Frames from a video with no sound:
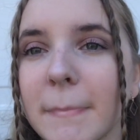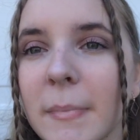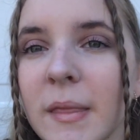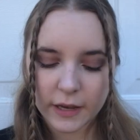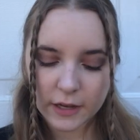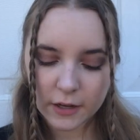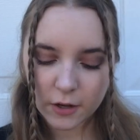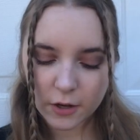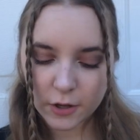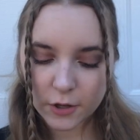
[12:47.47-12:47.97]

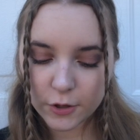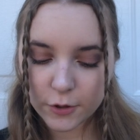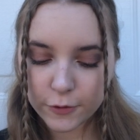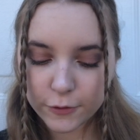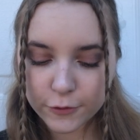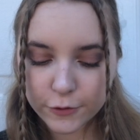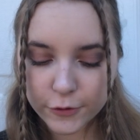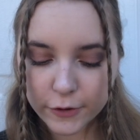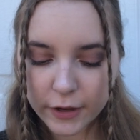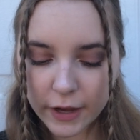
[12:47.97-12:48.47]
I got
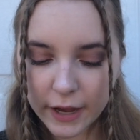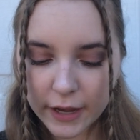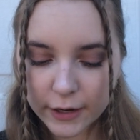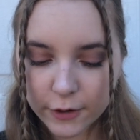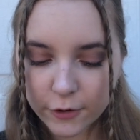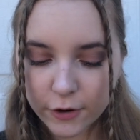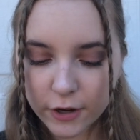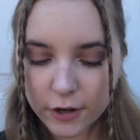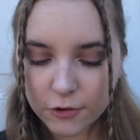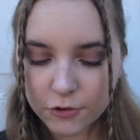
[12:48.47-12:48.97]
who's your guy
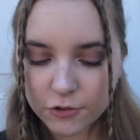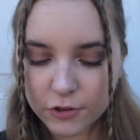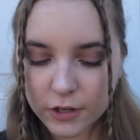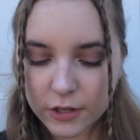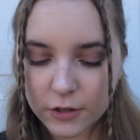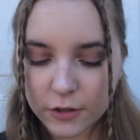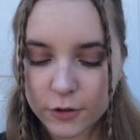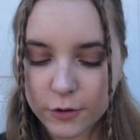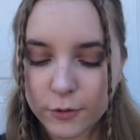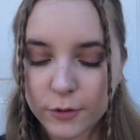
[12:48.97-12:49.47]
crush
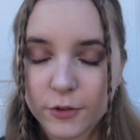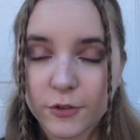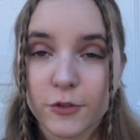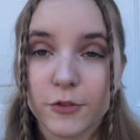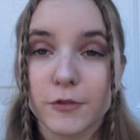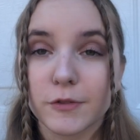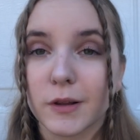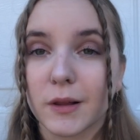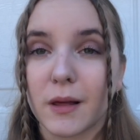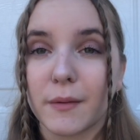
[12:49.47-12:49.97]
and who is your
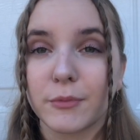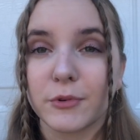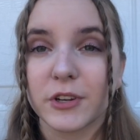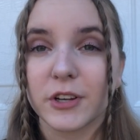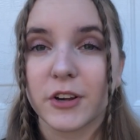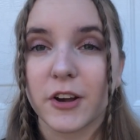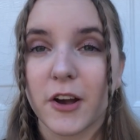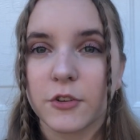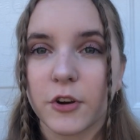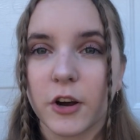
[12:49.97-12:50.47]
celebrity
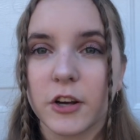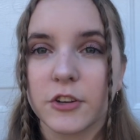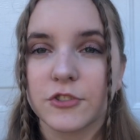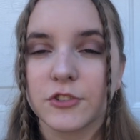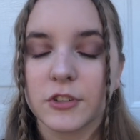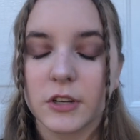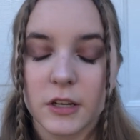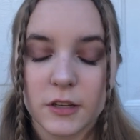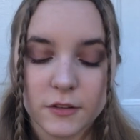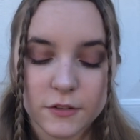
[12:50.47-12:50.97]

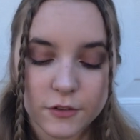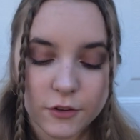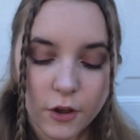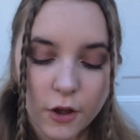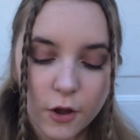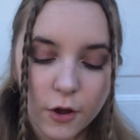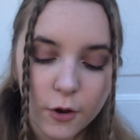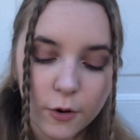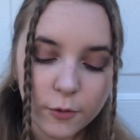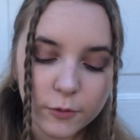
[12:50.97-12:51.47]
crush.
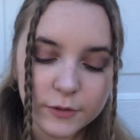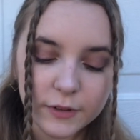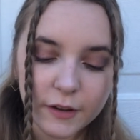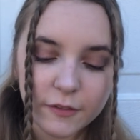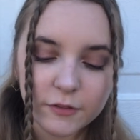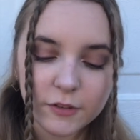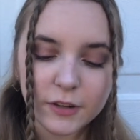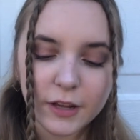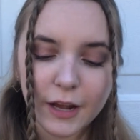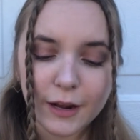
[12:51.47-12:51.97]
So
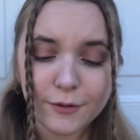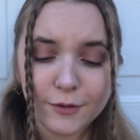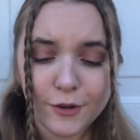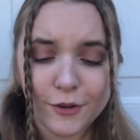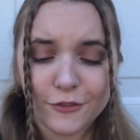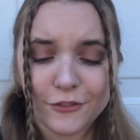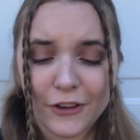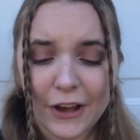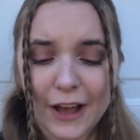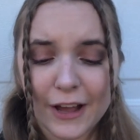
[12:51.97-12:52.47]
definitely, I don't know
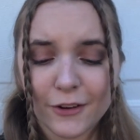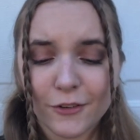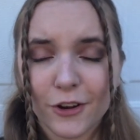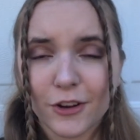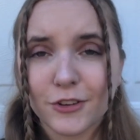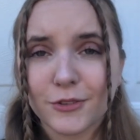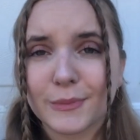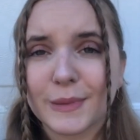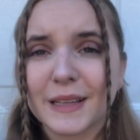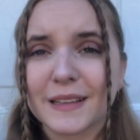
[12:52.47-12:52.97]
if guy
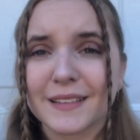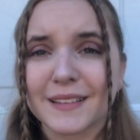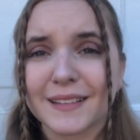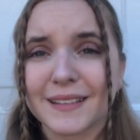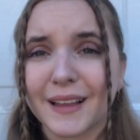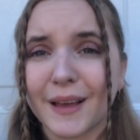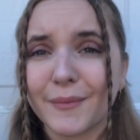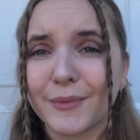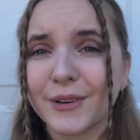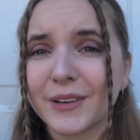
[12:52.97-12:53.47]
crush meant
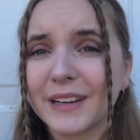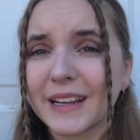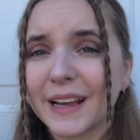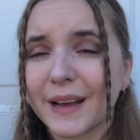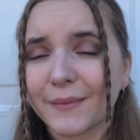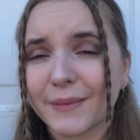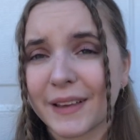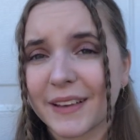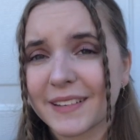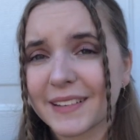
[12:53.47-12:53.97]
celebrity.
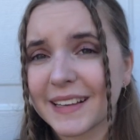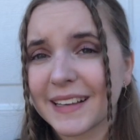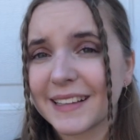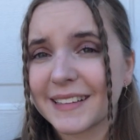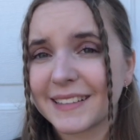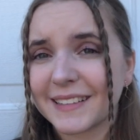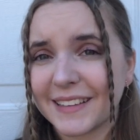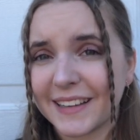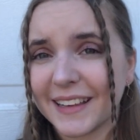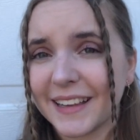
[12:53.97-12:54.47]
I'm guessing
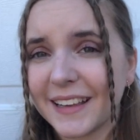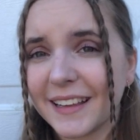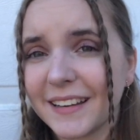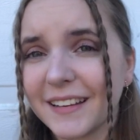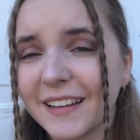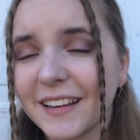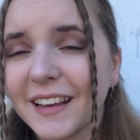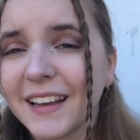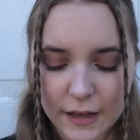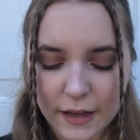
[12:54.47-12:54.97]
it
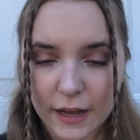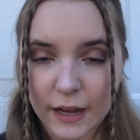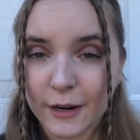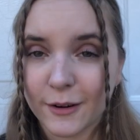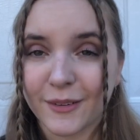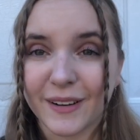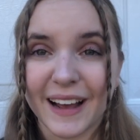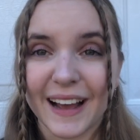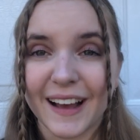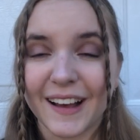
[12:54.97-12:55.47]
did. I
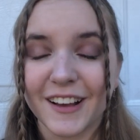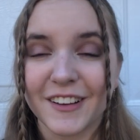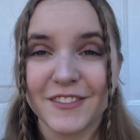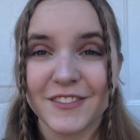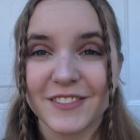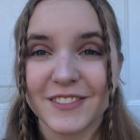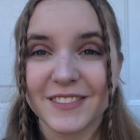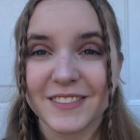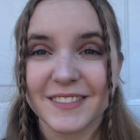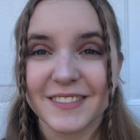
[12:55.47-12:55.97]
don't have
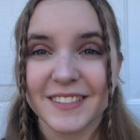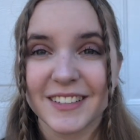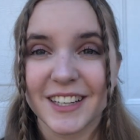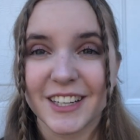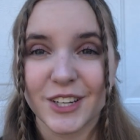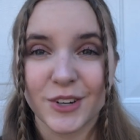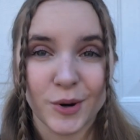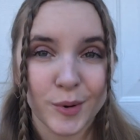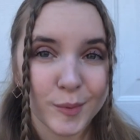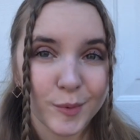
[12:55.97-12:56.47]

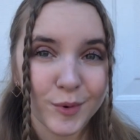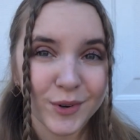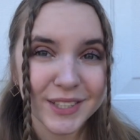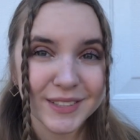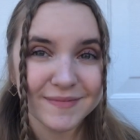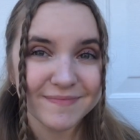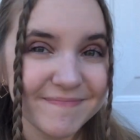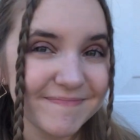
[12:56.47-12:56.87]
a normal one.